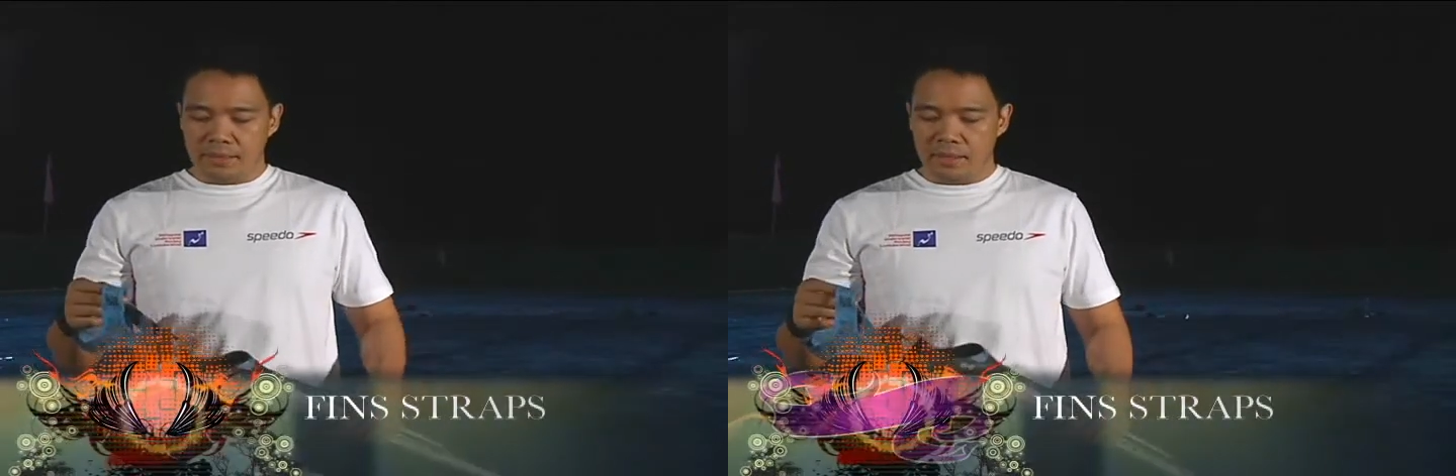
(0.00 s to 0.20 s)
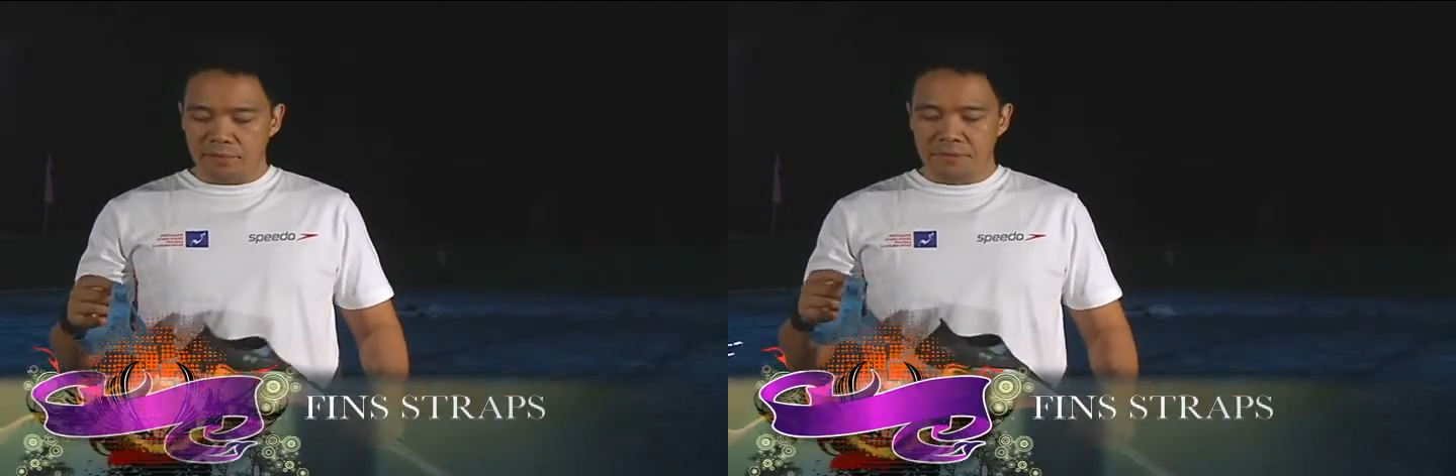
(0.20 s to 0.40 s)

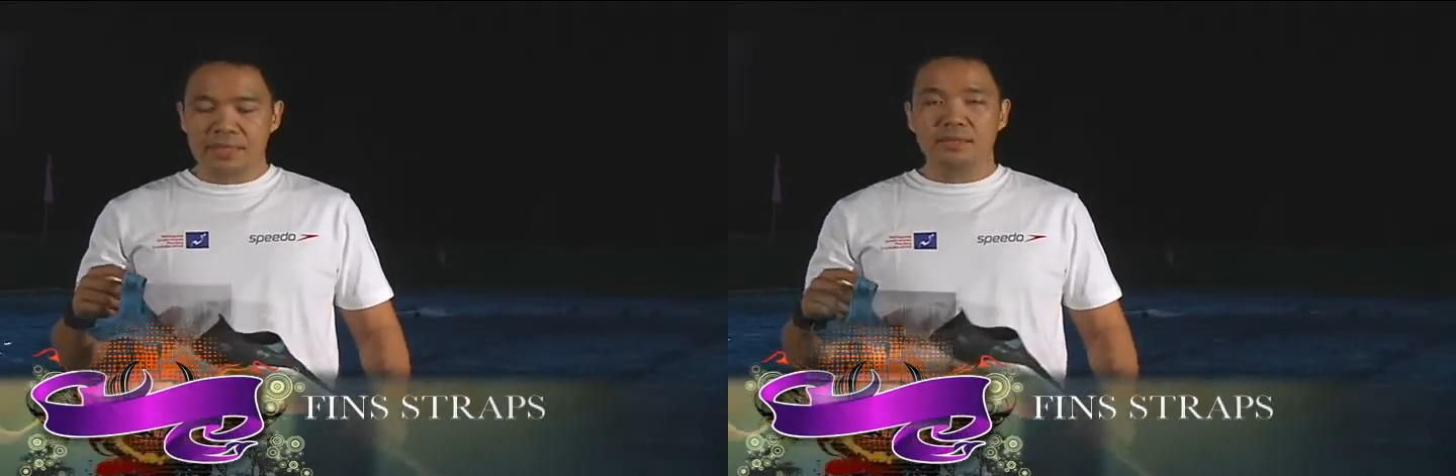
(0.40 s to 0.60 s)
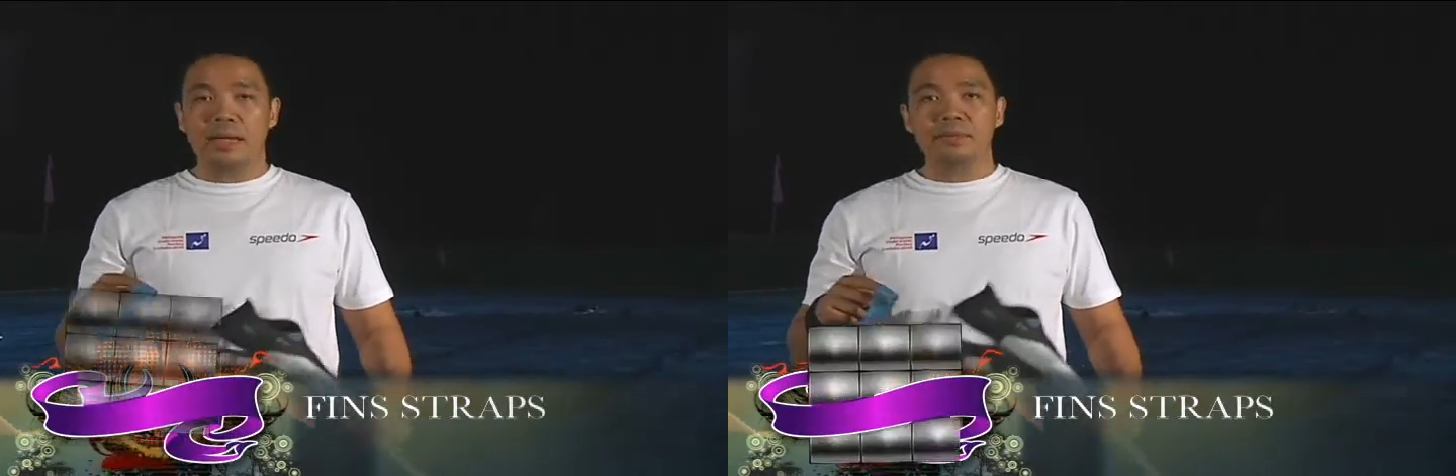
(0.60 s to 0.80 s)
The
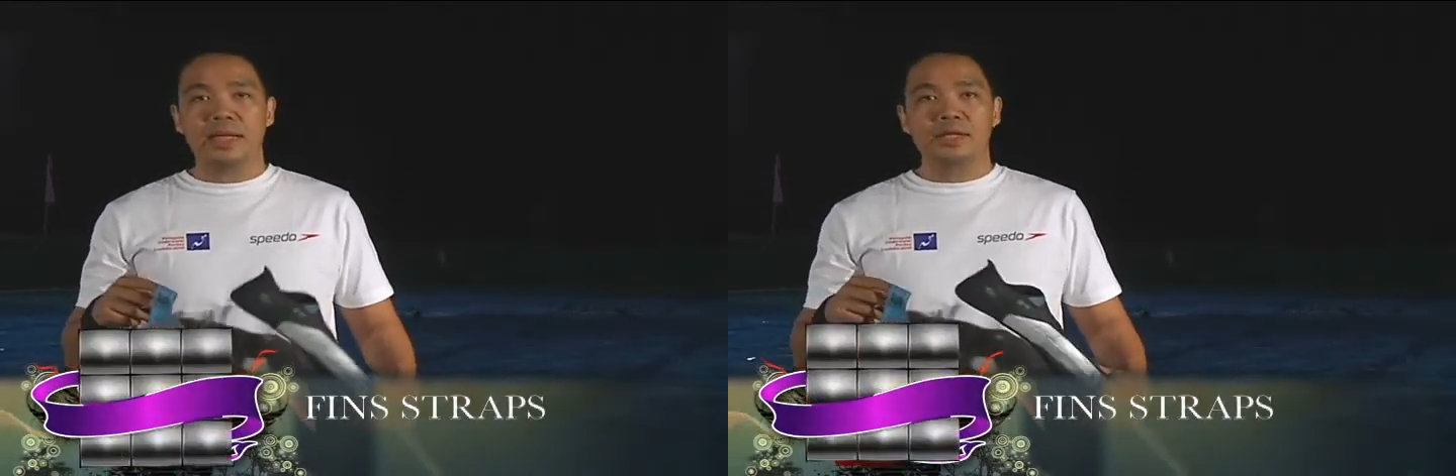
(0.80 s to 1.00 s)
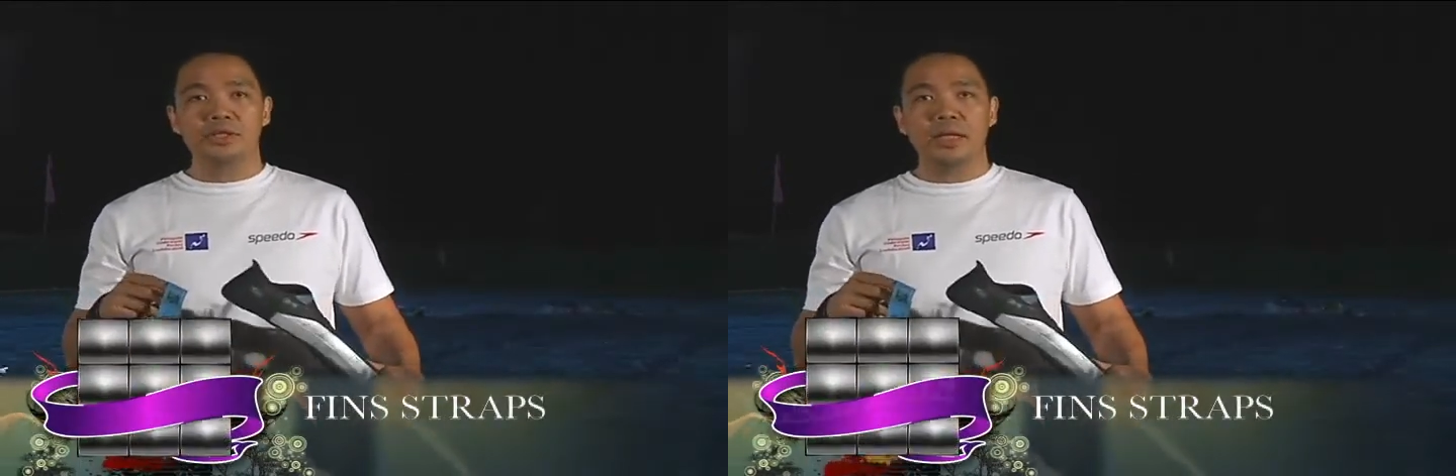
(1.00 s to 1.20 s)
fin straps
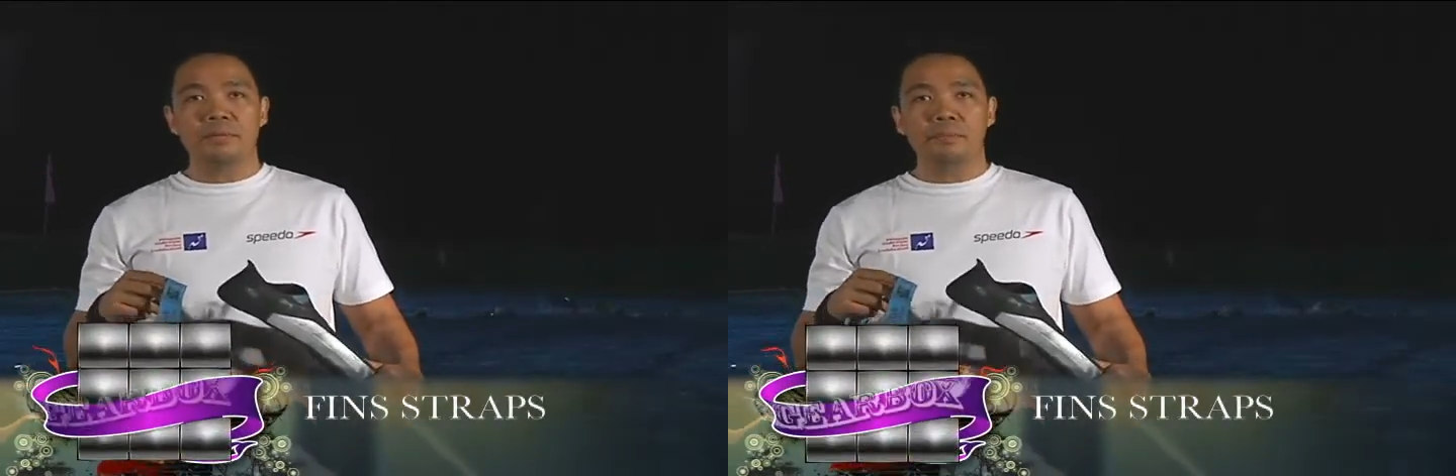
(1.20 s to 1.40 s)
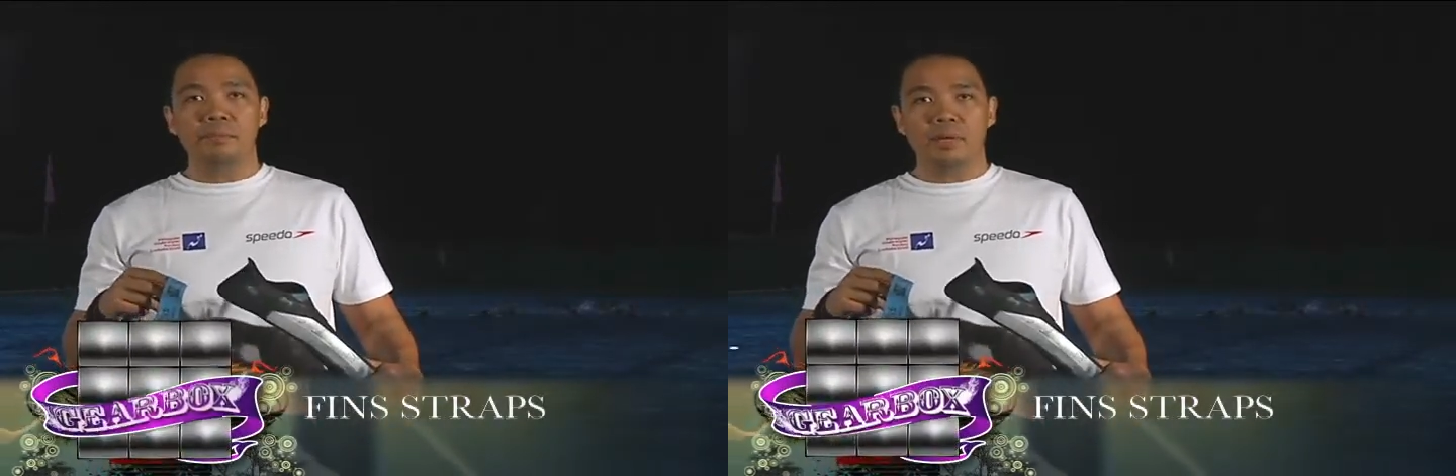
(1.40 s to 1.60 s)
actually
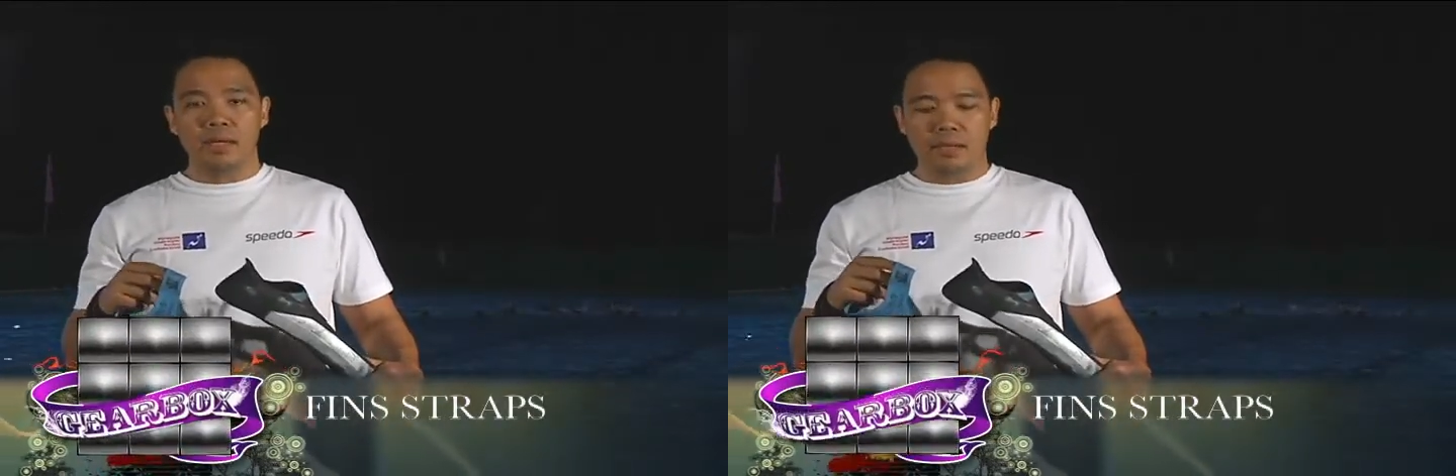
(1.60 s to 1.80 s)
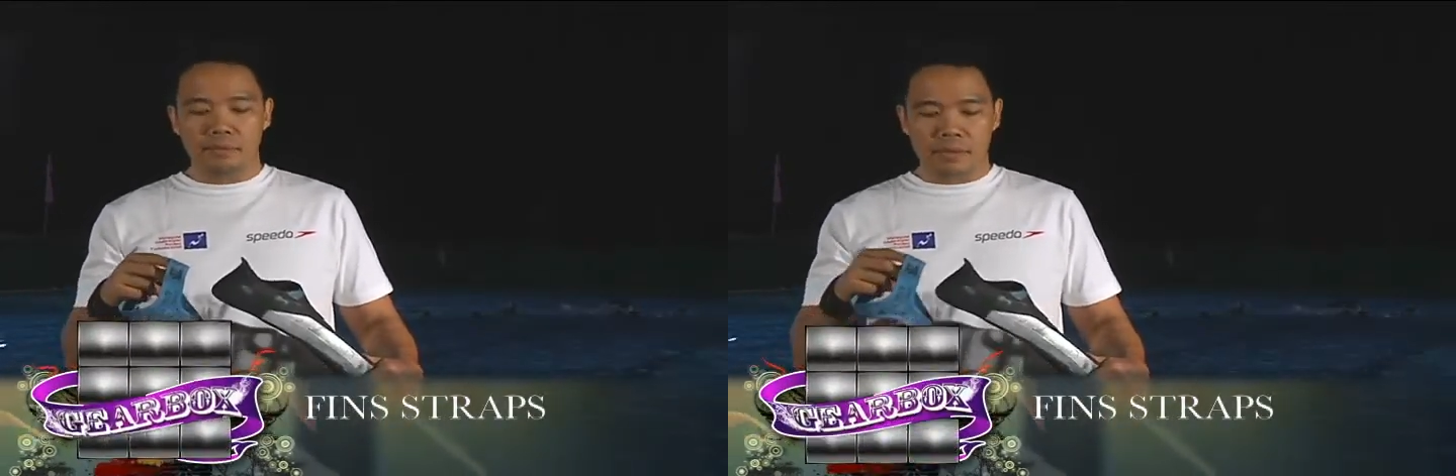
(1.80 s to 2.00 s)

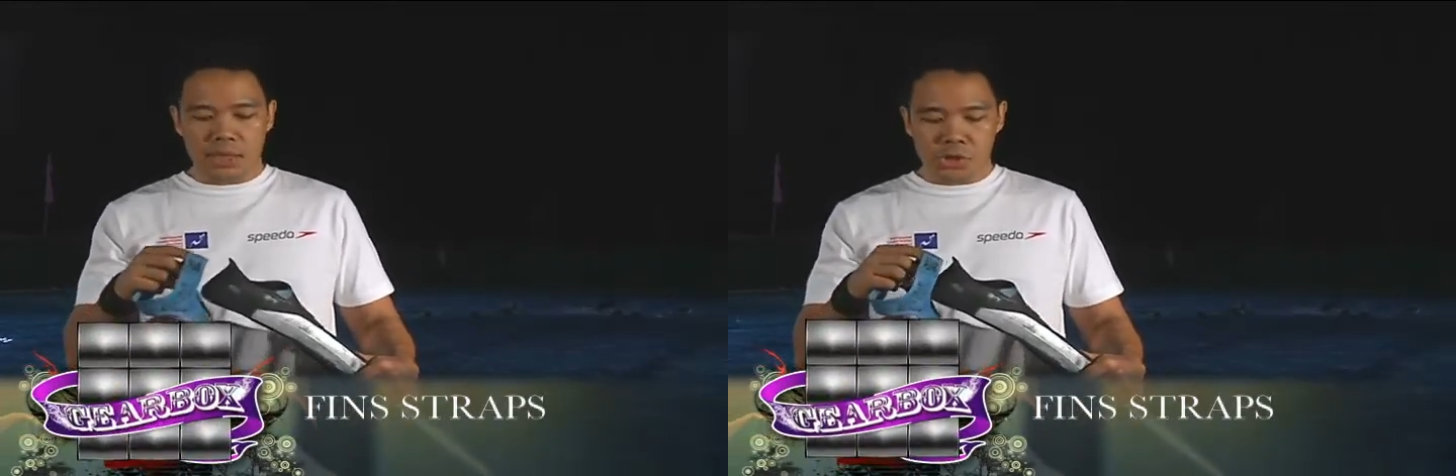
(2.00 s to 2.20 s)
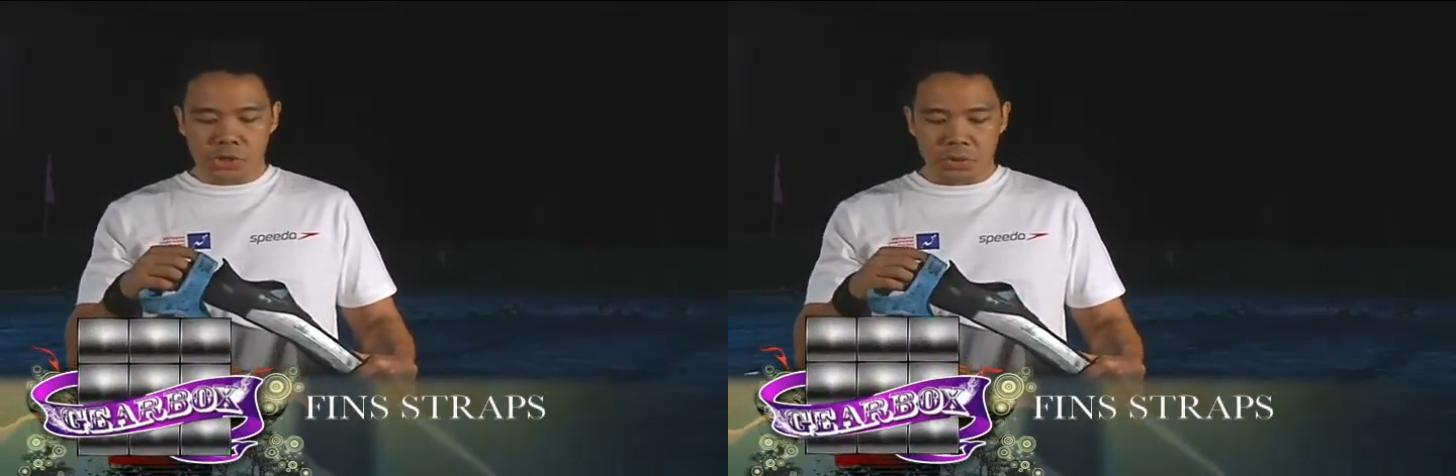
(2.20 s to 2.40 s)

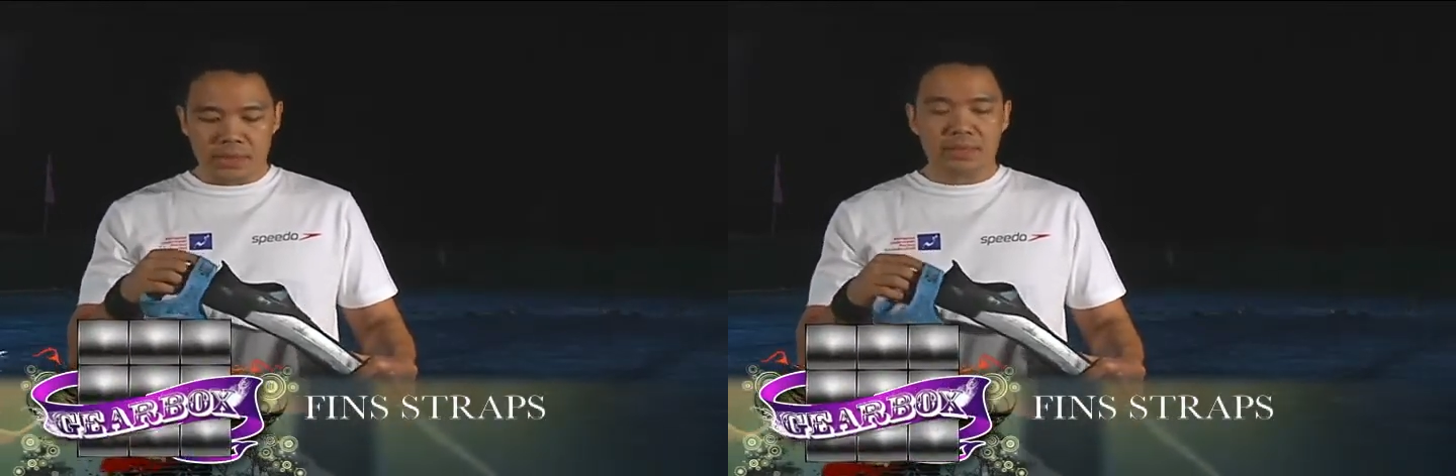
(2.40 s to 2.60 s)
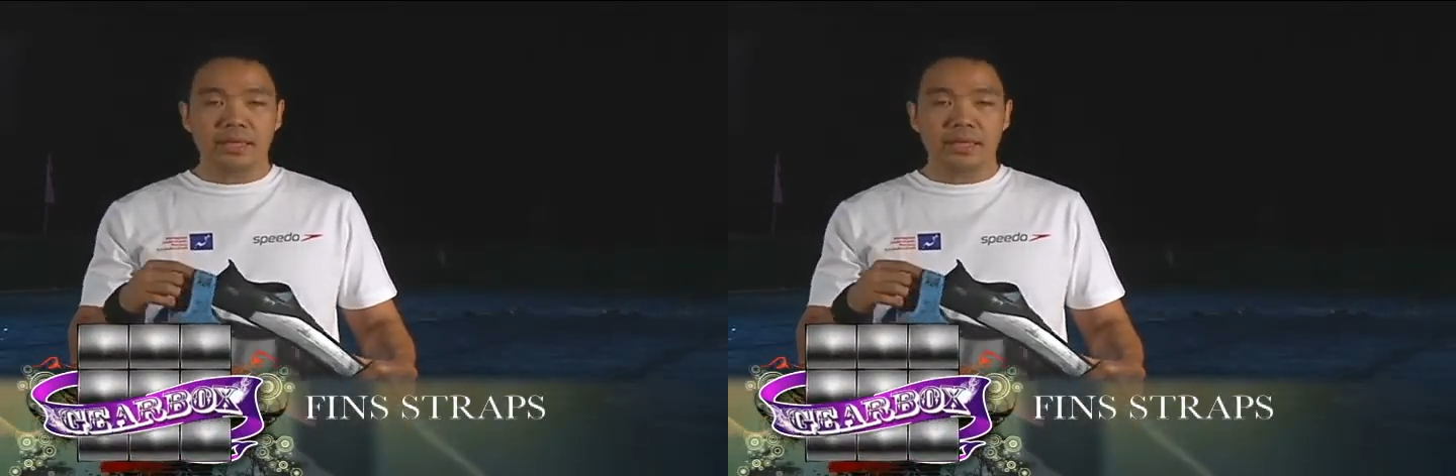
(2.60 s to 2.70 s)
ensures